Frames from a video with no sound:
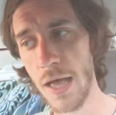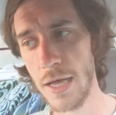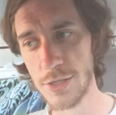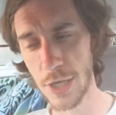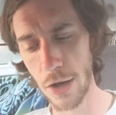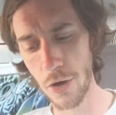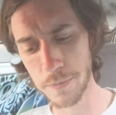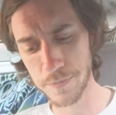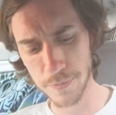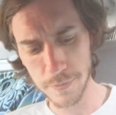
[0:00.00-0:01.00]
So
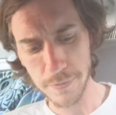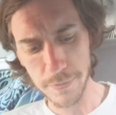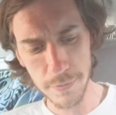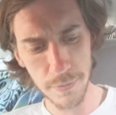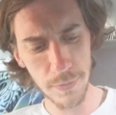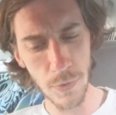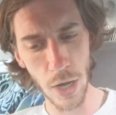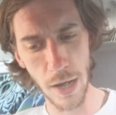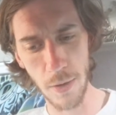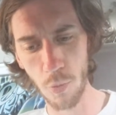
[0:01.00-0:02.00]

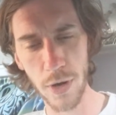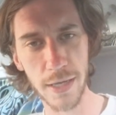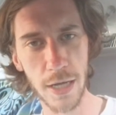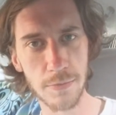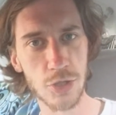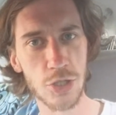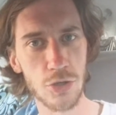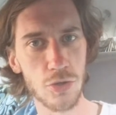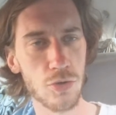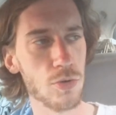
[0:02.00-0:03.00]
when it comes
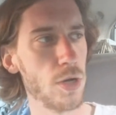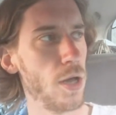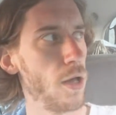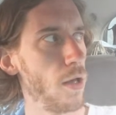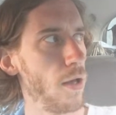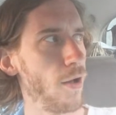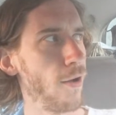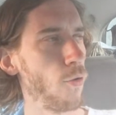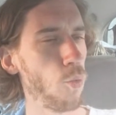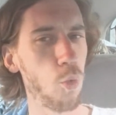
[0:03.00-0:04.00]
to
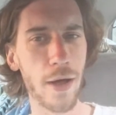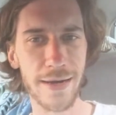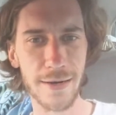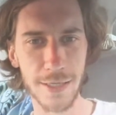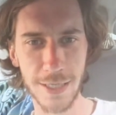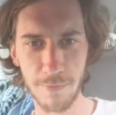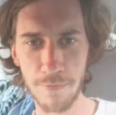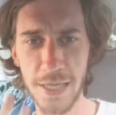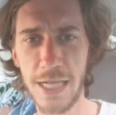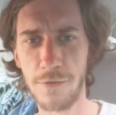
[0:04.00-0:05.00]
what
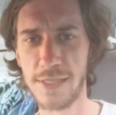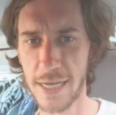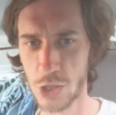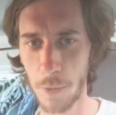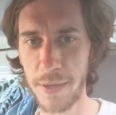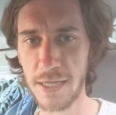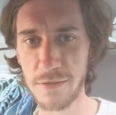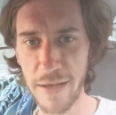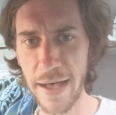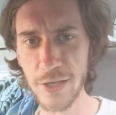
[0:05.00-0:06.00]
gives XRP its
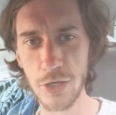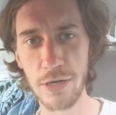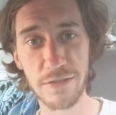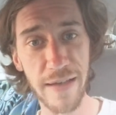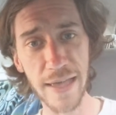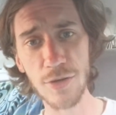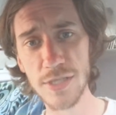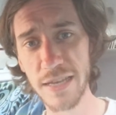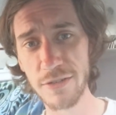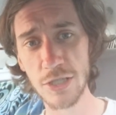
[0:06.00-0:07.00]
value is
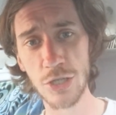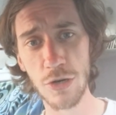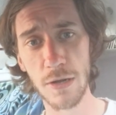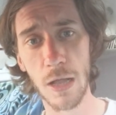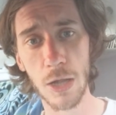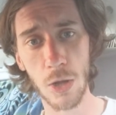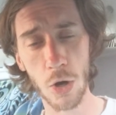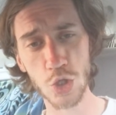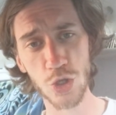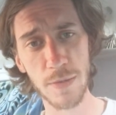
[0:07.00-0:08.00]
given to it
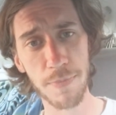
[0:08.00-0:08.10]
largely